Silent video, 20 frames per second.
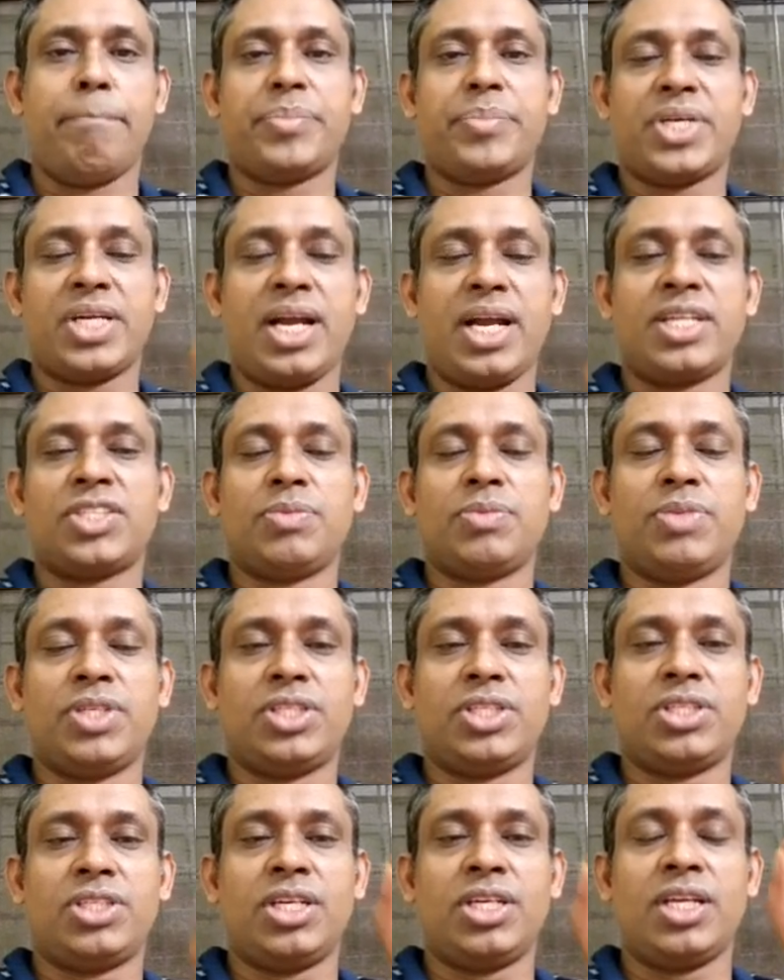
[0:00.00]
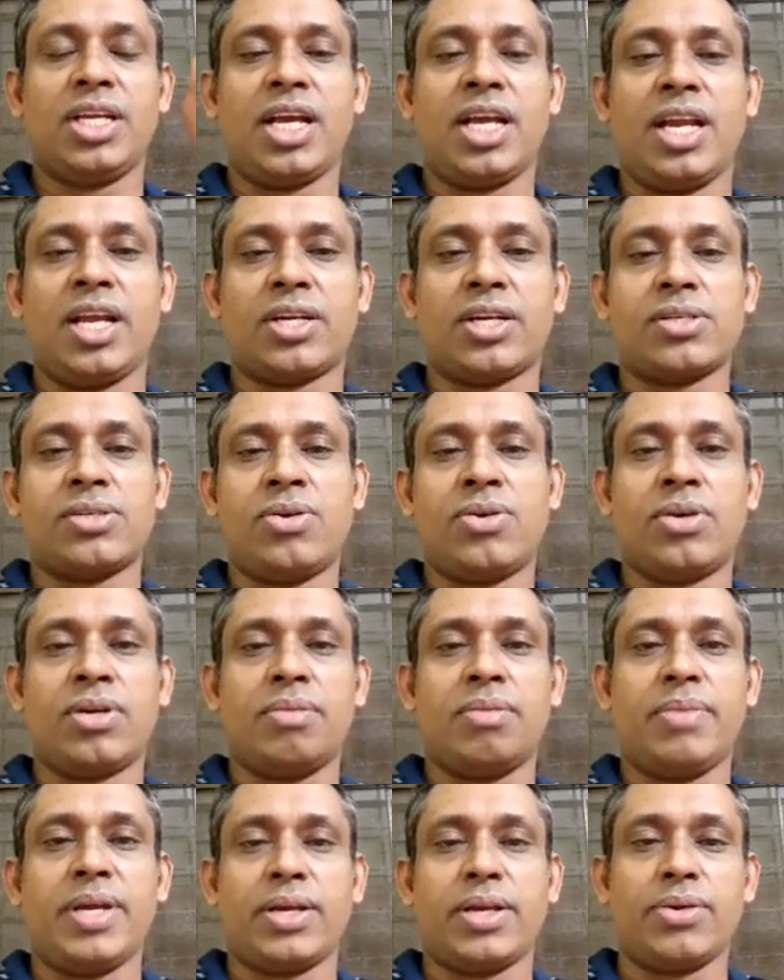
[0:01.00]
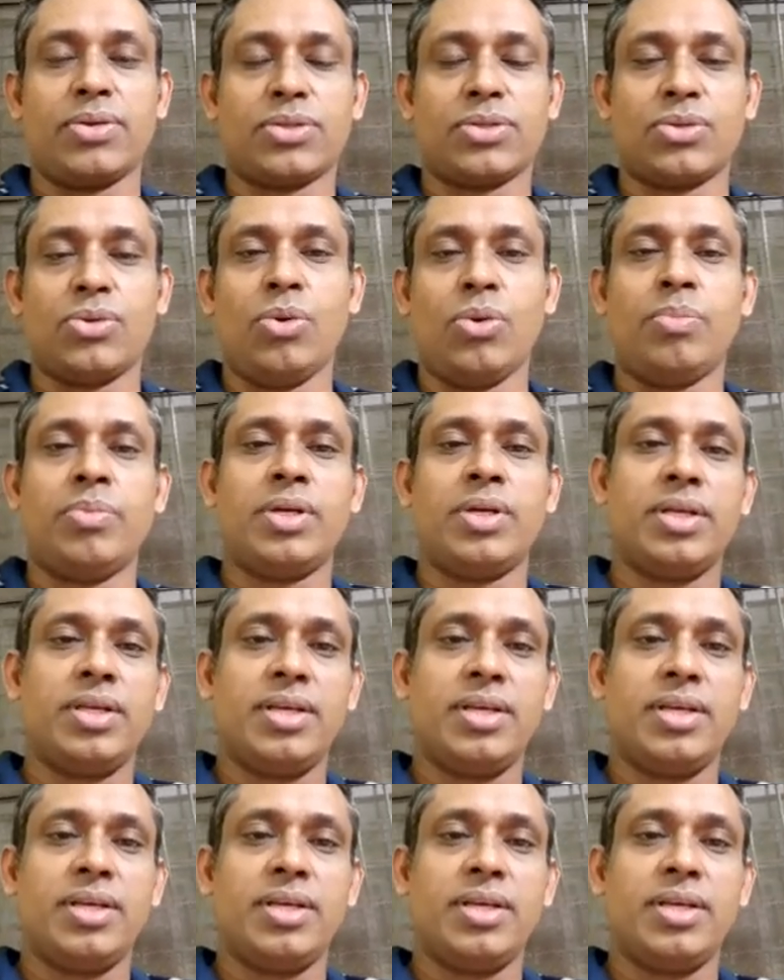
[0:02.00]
transmission electron microscope.